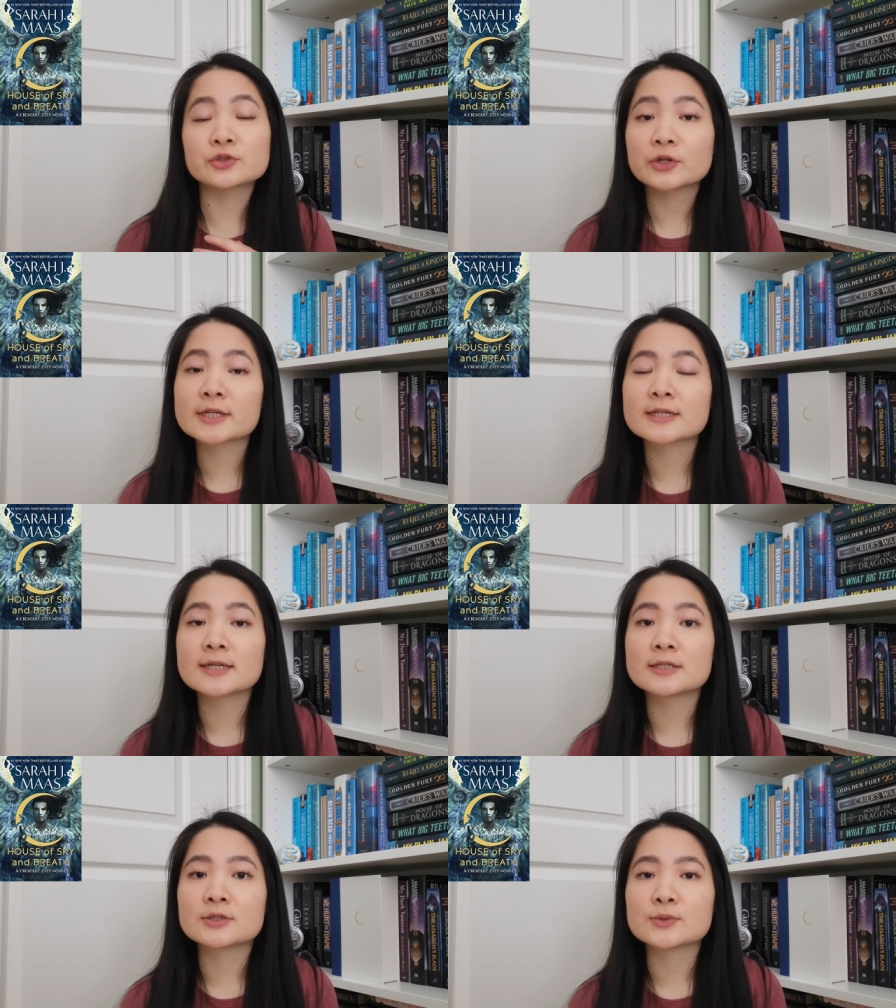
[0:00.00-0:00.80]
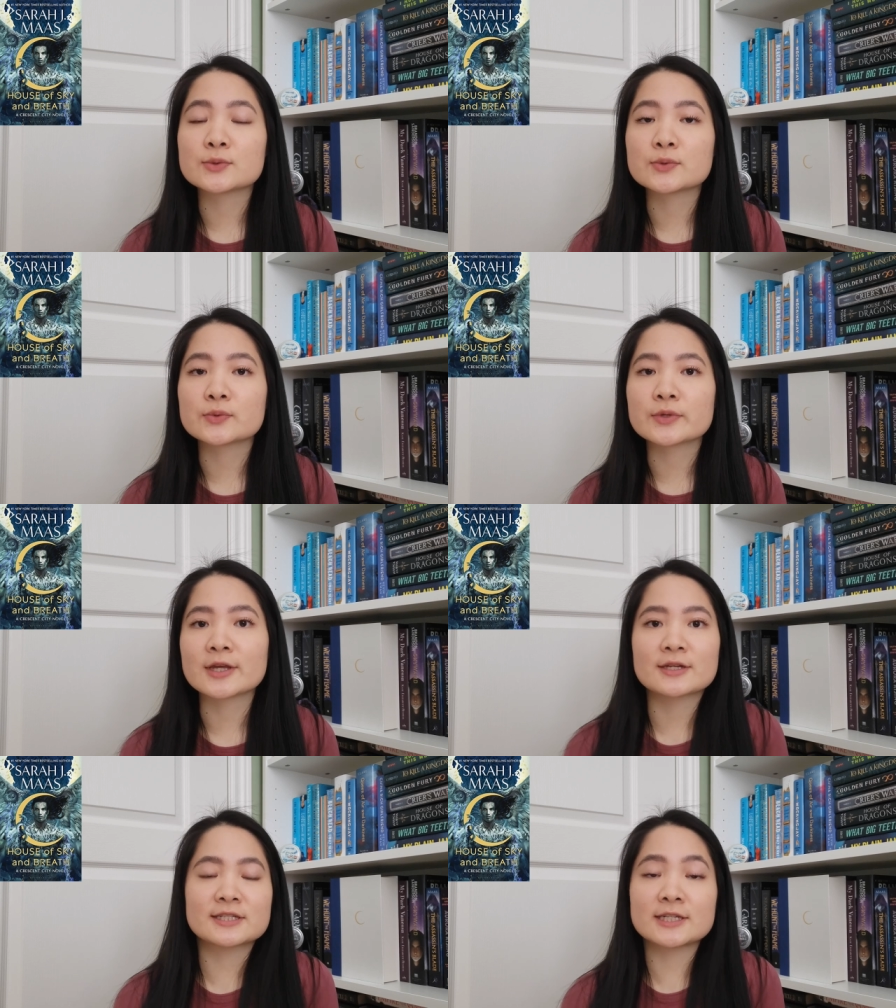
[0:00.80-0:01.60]
tricked into
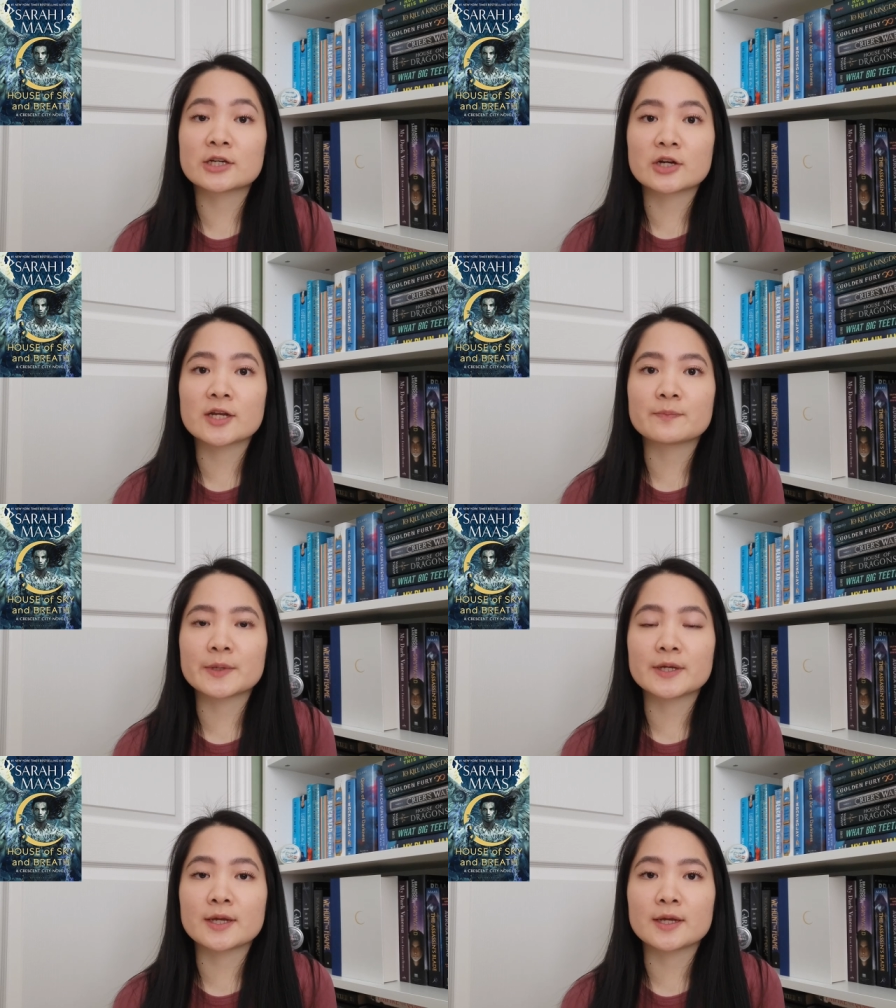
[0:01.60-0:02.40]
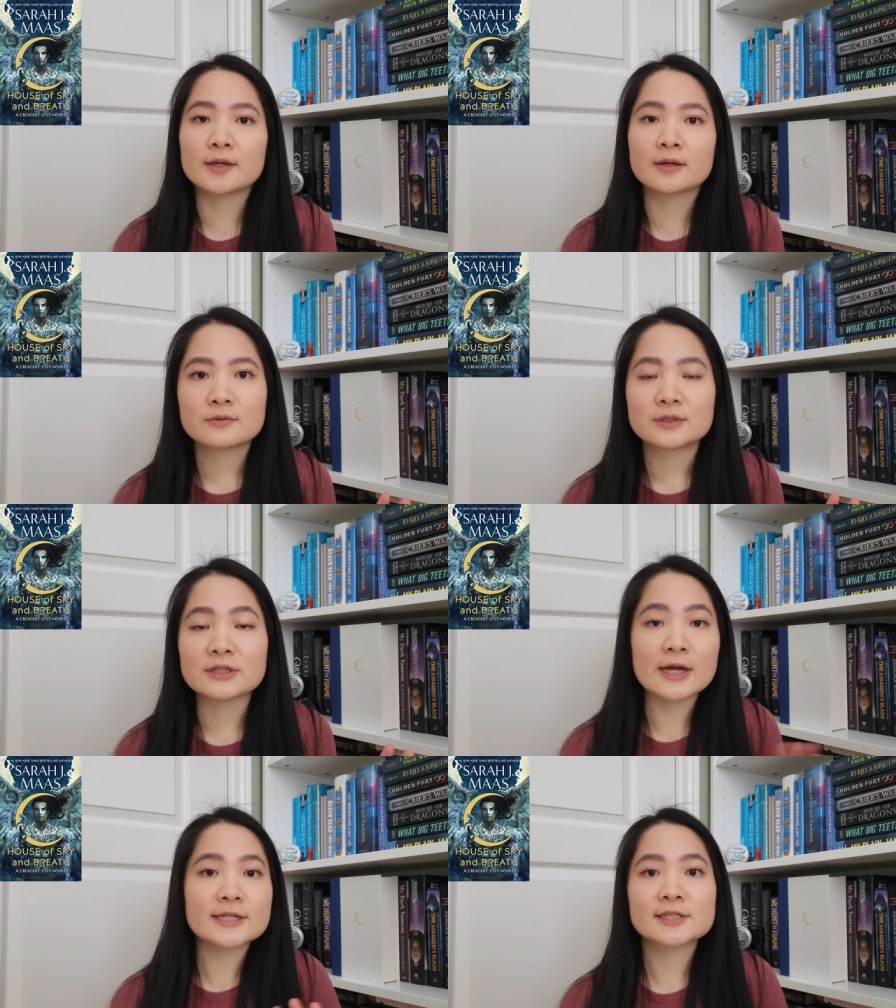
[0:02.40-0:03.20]
the Asteric being
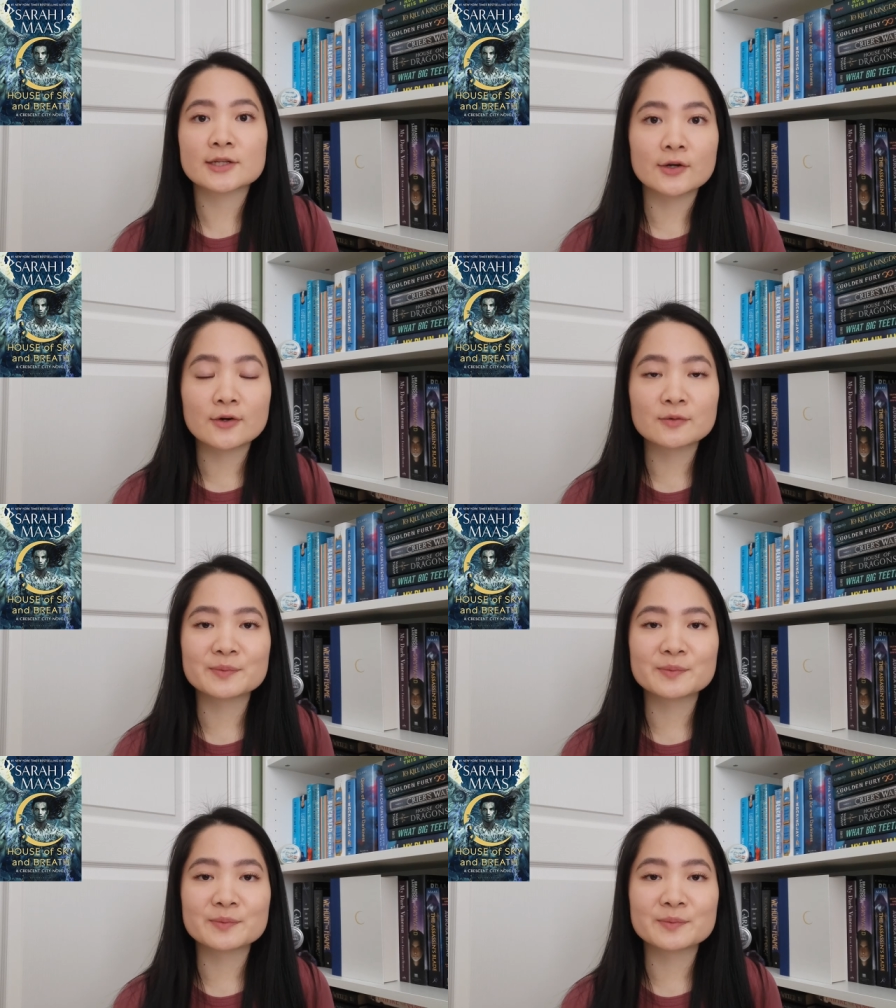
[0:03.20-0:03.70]
nice and all,